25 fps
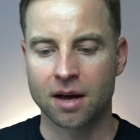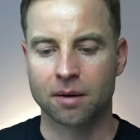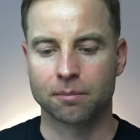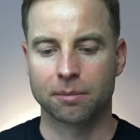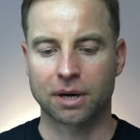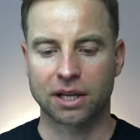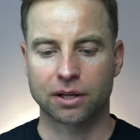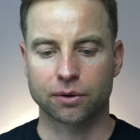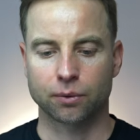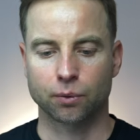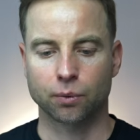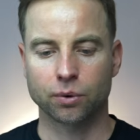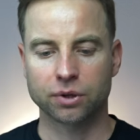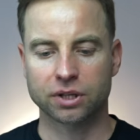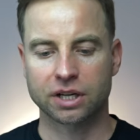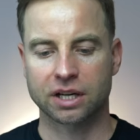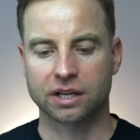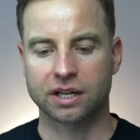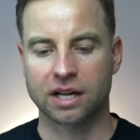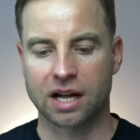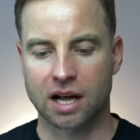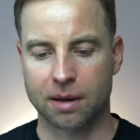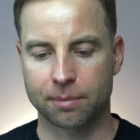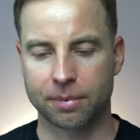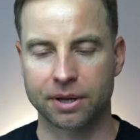But what
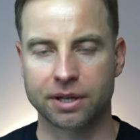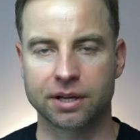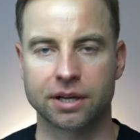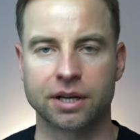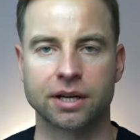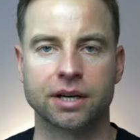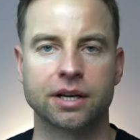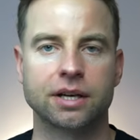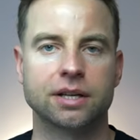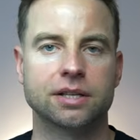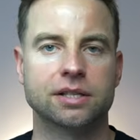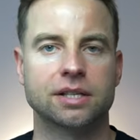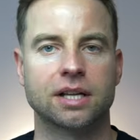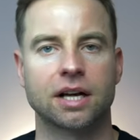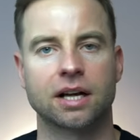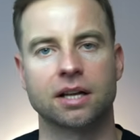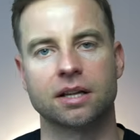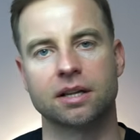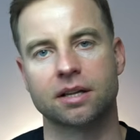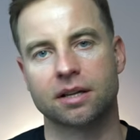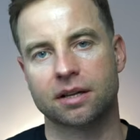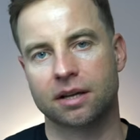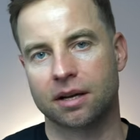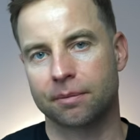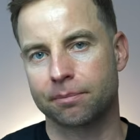can happen is
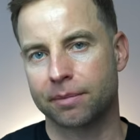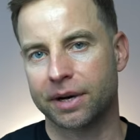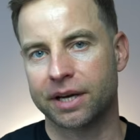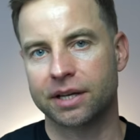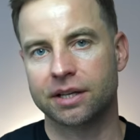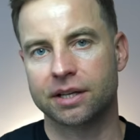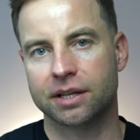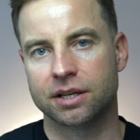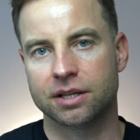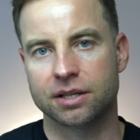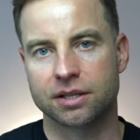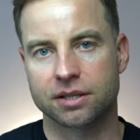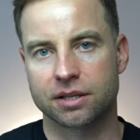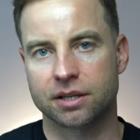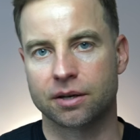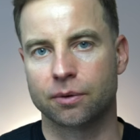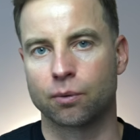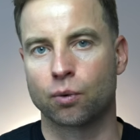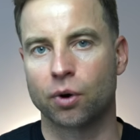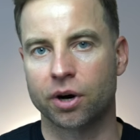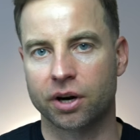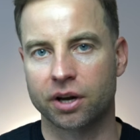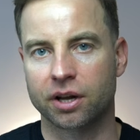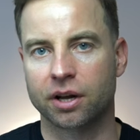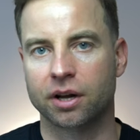that campaign is
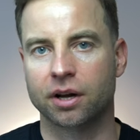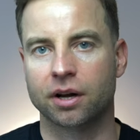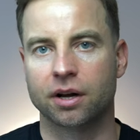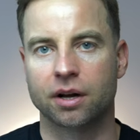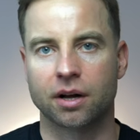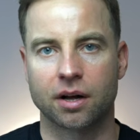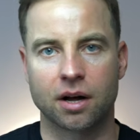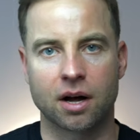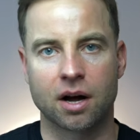working,